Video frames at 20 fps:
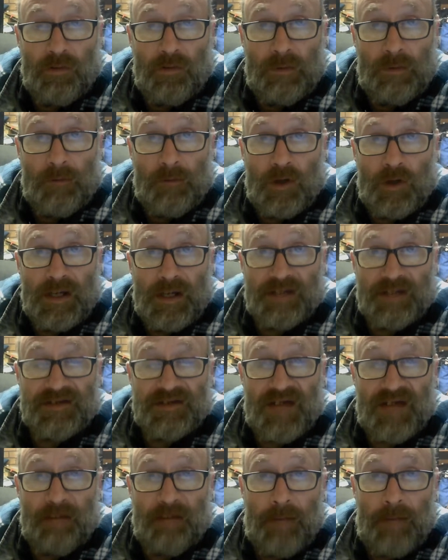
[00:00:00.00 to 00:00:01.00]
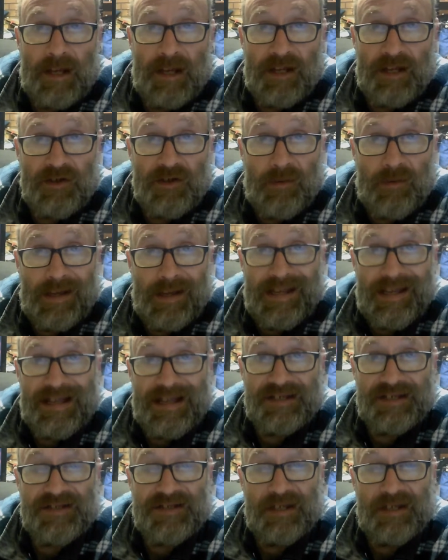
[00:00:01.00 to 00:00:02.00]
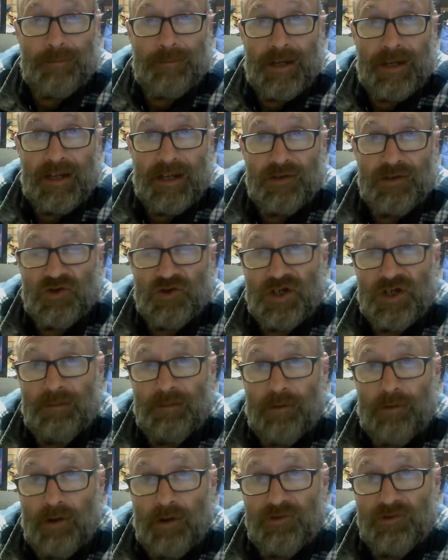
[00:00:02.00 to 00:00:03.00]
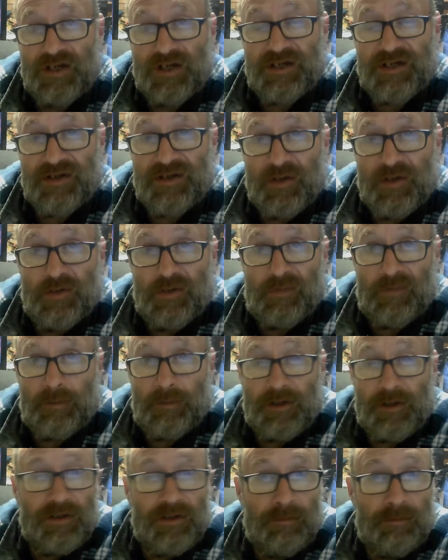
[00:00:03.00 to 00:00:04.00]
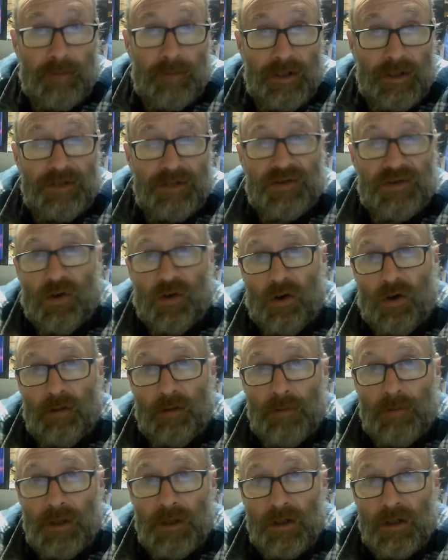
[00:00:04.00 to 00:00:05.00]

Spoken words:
we might get stuck back into our XCPNG project server. But in the meantime,